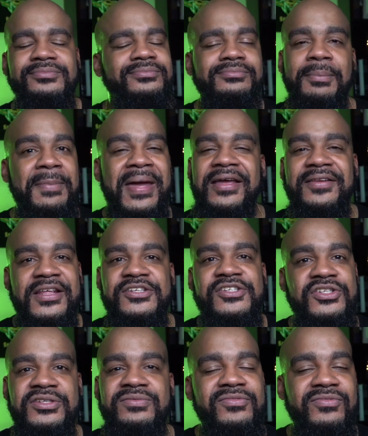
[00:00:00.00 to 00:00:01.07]
make this
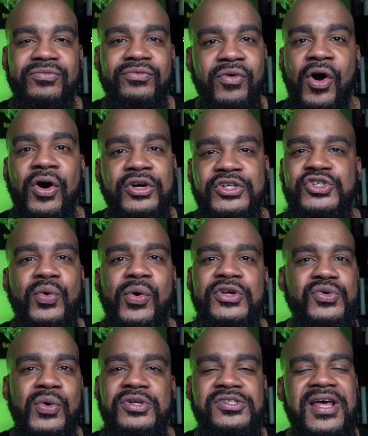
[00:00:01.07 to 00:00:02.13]
wrong choice
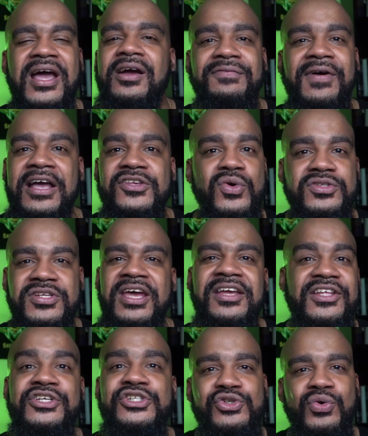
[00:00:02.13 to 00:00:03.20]
or sacrifice or take
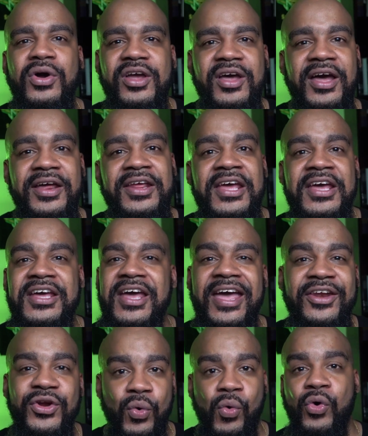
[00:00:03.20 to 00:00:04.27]
this shortcut
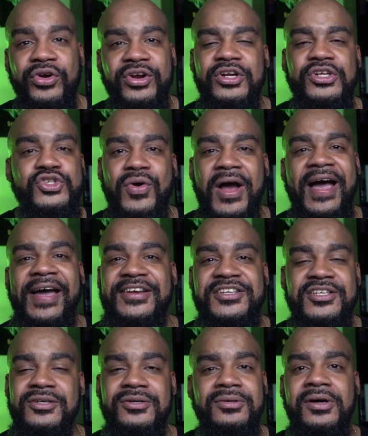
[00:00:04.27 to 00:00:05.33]
in order to try
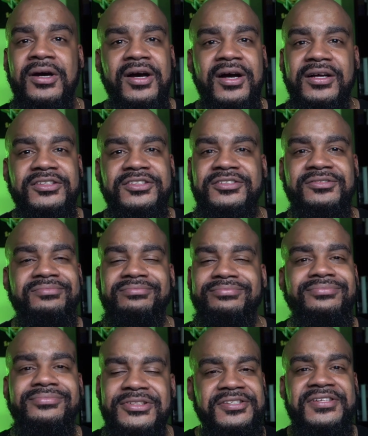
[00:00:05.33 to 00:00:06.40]
to
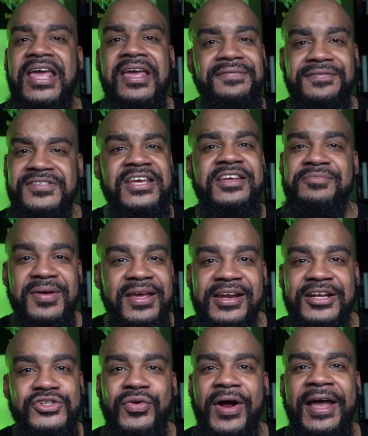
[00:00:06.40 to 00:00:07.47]
save 10
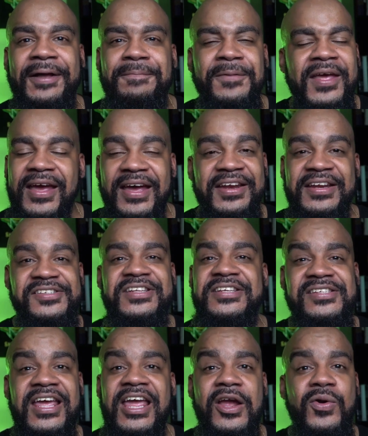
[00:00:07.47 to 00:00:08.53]
minutes, right? And it's the
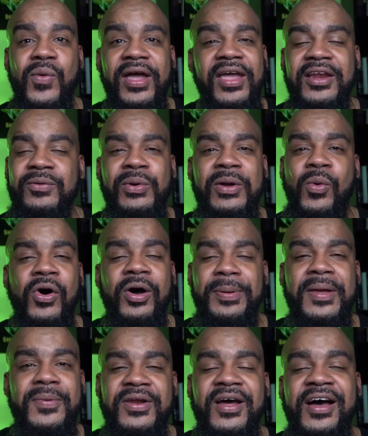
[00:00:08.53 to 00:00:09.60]
same way. We want
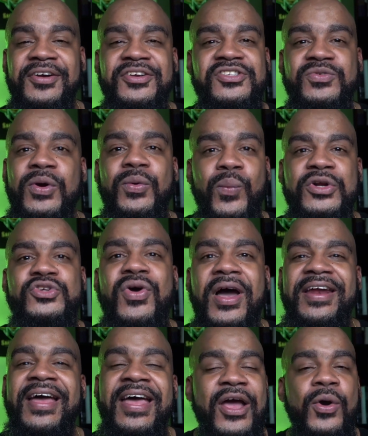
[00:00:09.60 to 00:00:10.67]
people to understand. We're
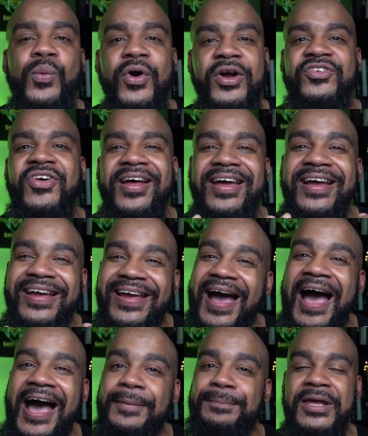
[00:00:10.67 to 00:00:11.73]
trying to
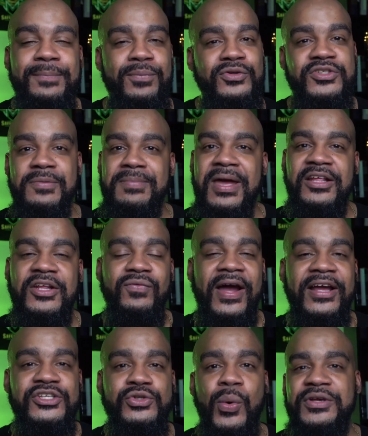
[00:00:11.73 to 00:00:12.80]
guide people to make the right
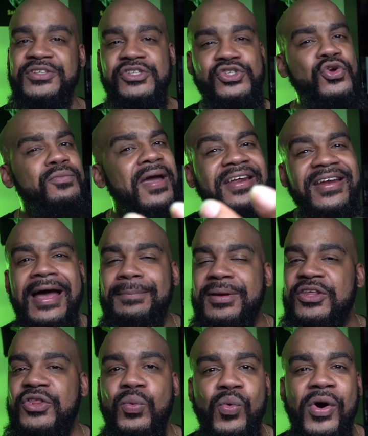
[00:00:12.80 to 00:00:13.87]
choices. You may not be
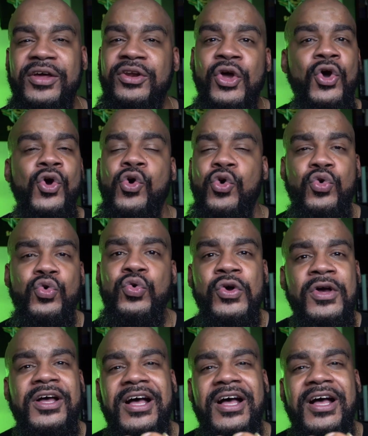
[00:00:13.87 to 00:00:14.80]
the one who